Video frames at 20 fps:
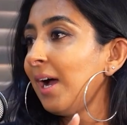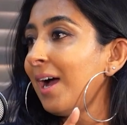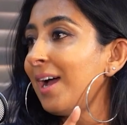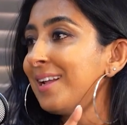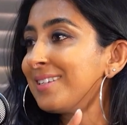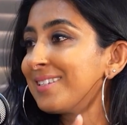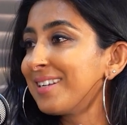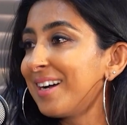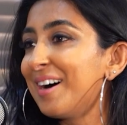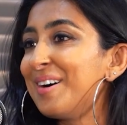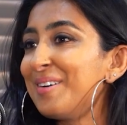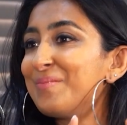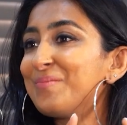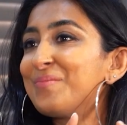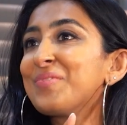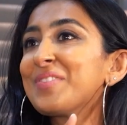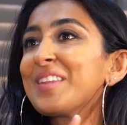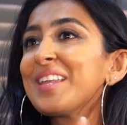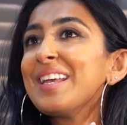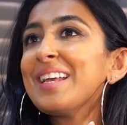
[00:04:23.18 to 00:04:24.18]
And
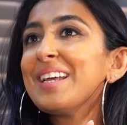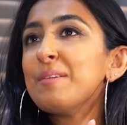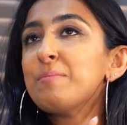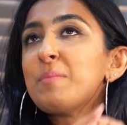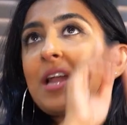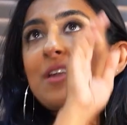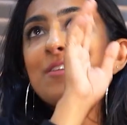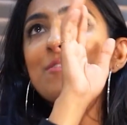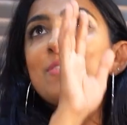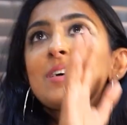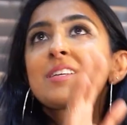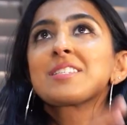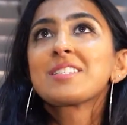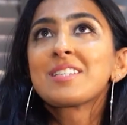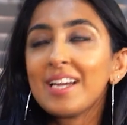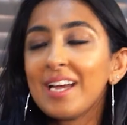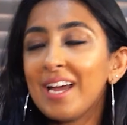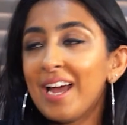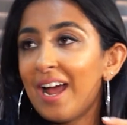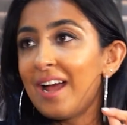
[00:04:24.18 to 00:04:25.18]
manifest.
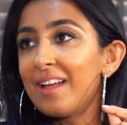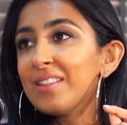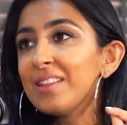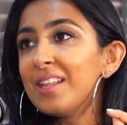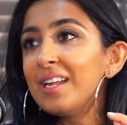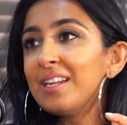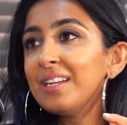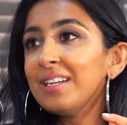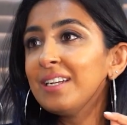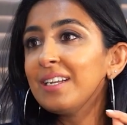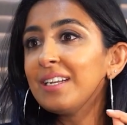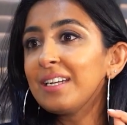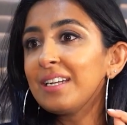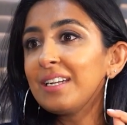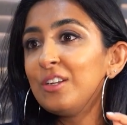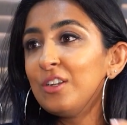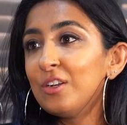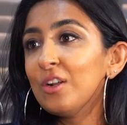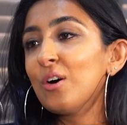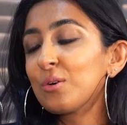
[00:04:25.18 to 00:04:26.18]
And then,
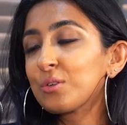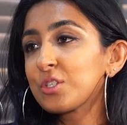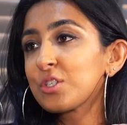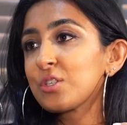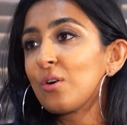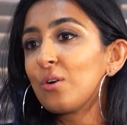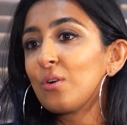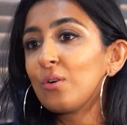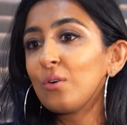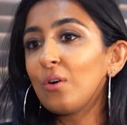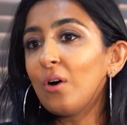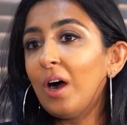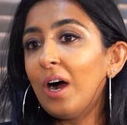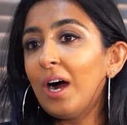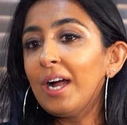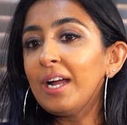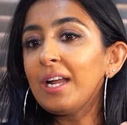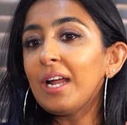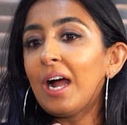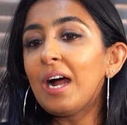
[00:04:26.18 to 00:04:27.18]
so
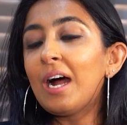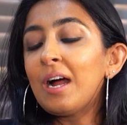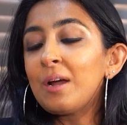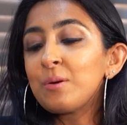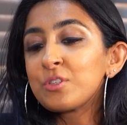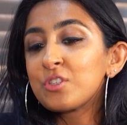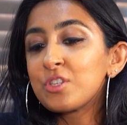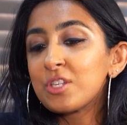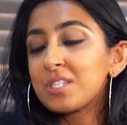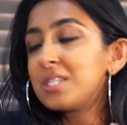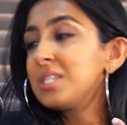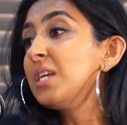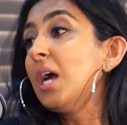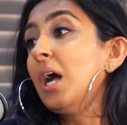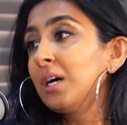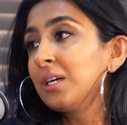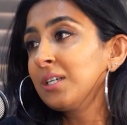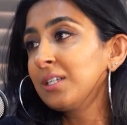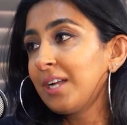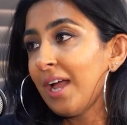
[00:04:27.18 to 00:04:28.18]
I was just
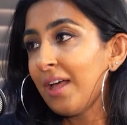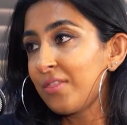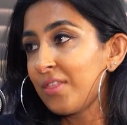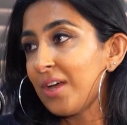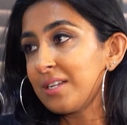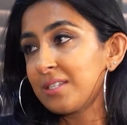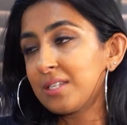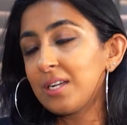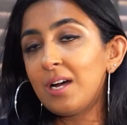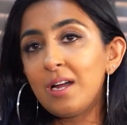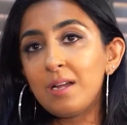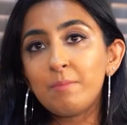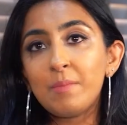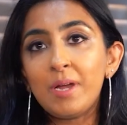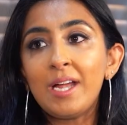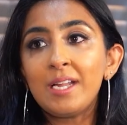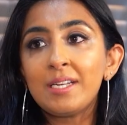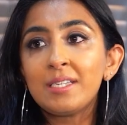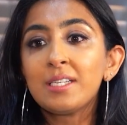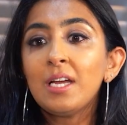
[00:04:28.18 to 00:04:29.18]
young at that time.
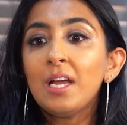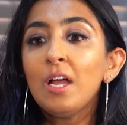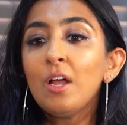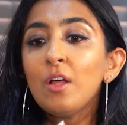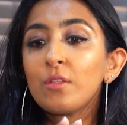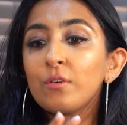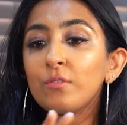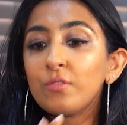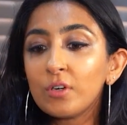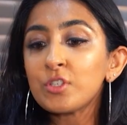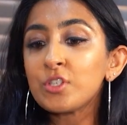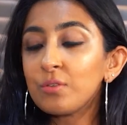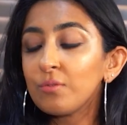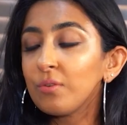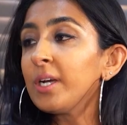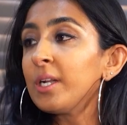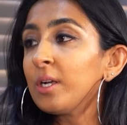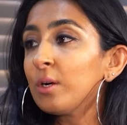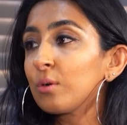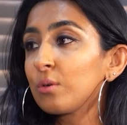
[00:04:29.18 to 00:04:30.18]
And the Virgin
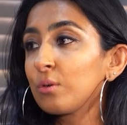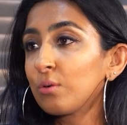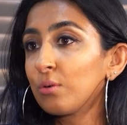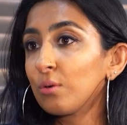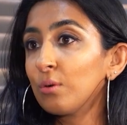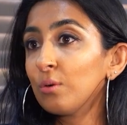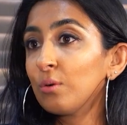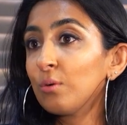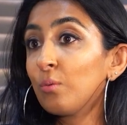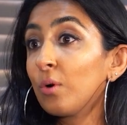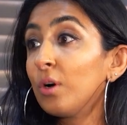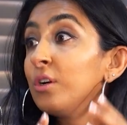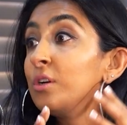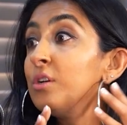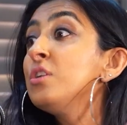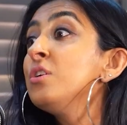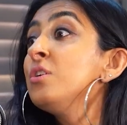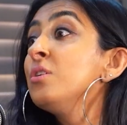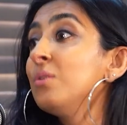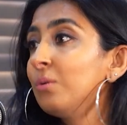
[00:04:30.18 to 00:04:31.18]
Radio crew were
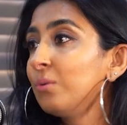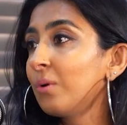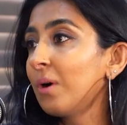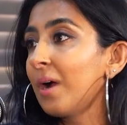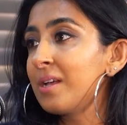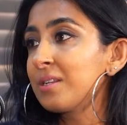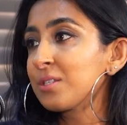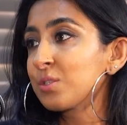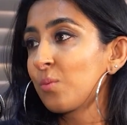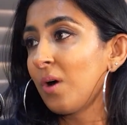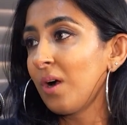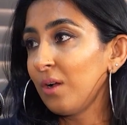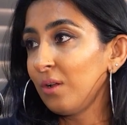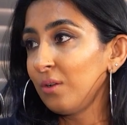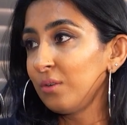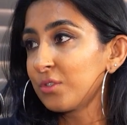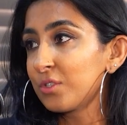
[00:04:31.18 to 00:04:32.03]
new as well.